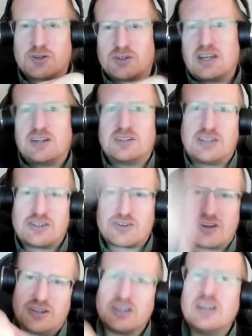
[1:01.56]
go down, and then
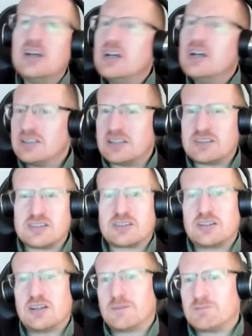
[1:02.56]
trade. This is
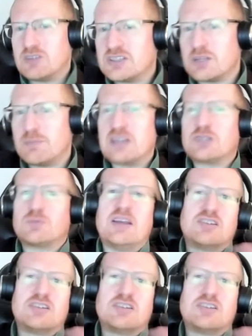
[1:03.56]
the best way